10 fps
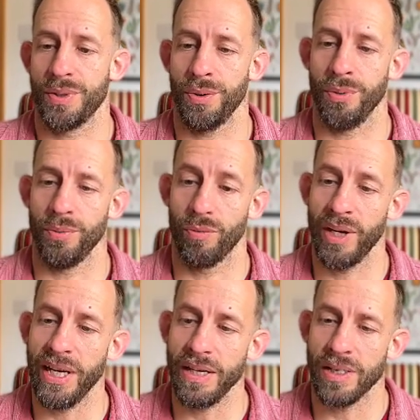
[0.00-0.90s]
to
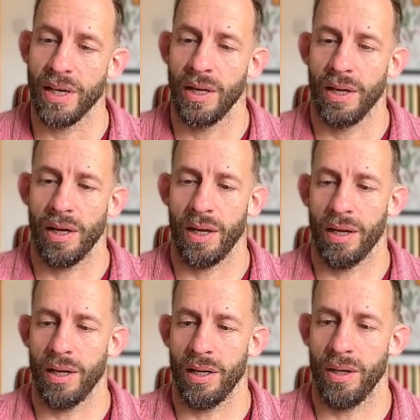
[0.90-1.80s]
read,
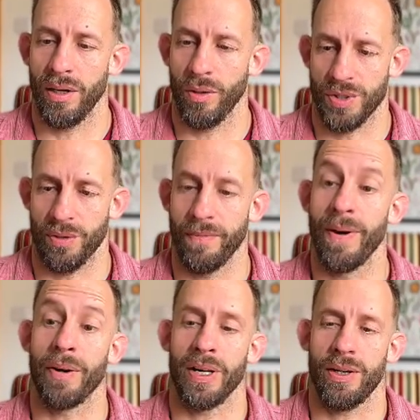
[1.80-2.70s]

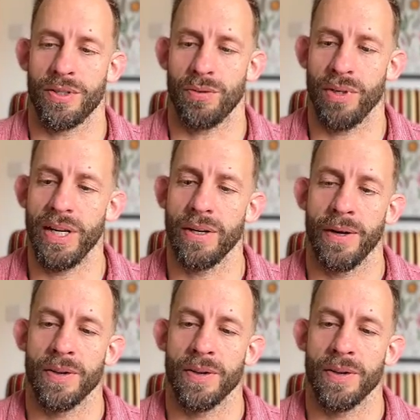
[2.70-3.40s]
very hard to read,